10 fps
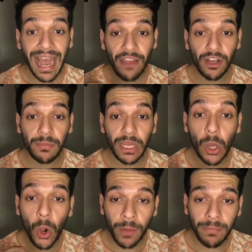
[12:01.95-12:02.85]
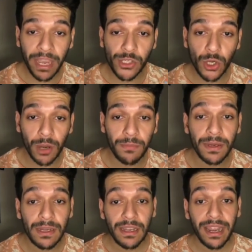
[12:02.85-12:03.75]
I will be on my job
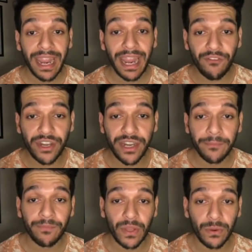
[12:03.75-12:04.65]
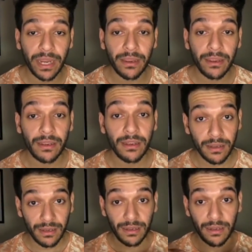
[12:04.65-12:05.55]
every day, okay?
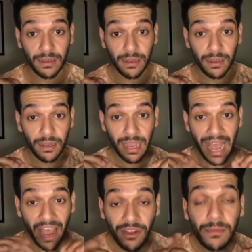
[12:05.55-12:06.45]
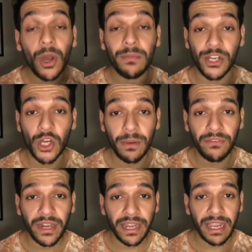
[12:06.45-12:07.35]
I will be on my job
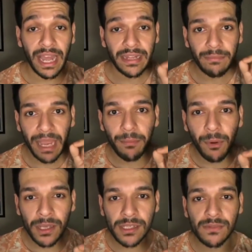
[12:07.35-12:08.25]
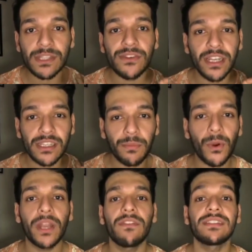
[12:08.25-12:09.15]
every day. And my boss was really
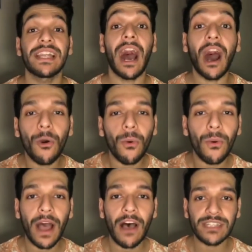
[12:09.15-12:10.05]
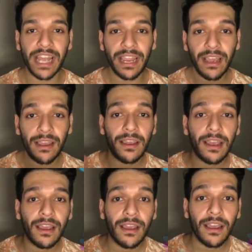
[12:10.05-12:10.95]
supportive. He was like, how? I was like,
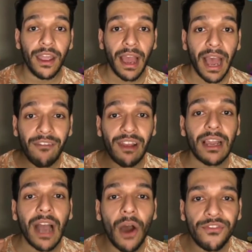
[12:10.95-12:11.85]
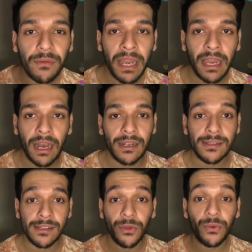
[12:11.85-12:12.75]
I will account for my
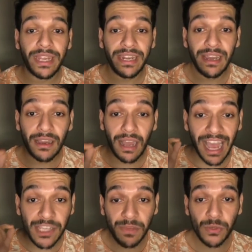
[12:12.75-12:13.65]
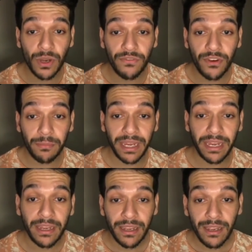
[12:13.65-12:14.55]
hours. You need as much work from
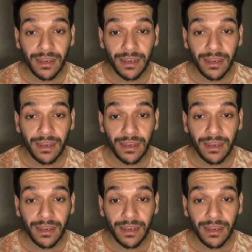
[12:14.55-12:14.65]
me.